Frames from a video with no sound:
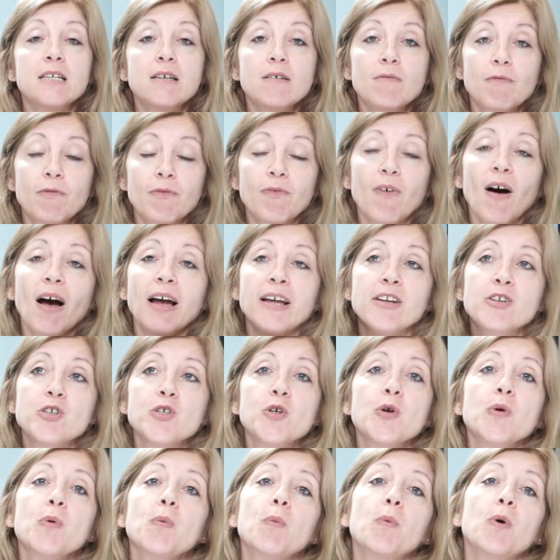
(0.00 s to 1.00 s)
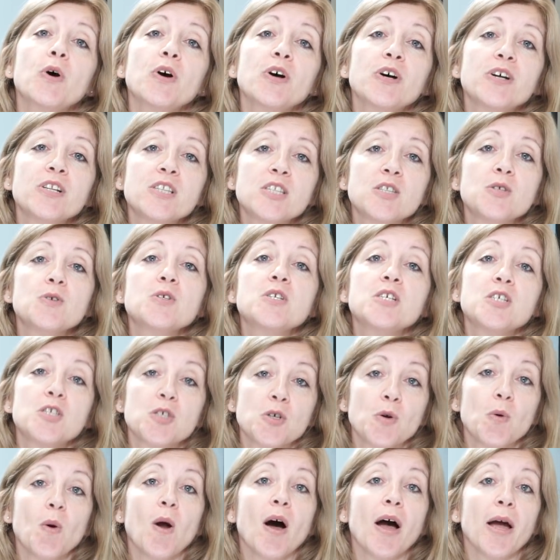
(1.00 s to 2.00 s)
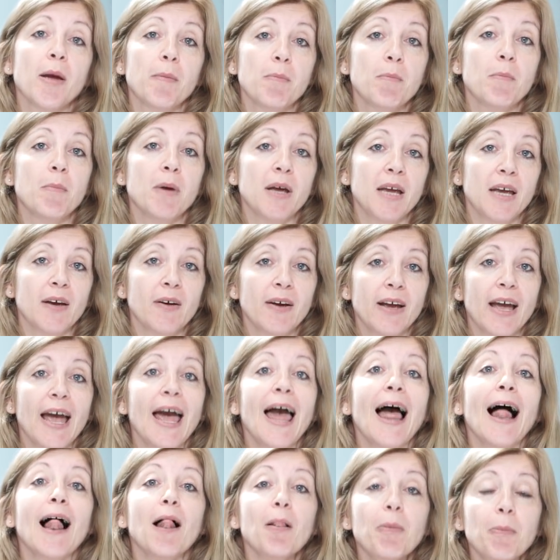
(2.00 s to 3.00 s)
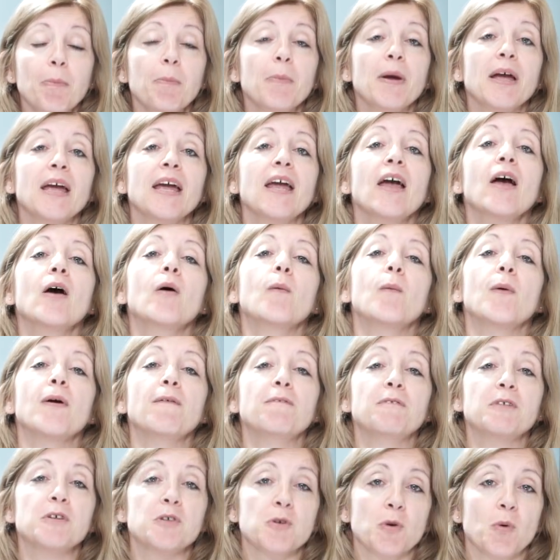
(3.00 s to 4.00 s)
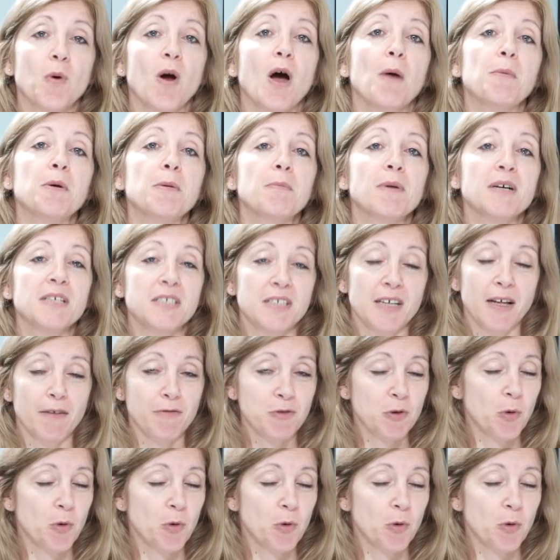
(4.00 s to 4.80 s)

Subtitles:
find 2 words to describe me, okay, help me with describing myself.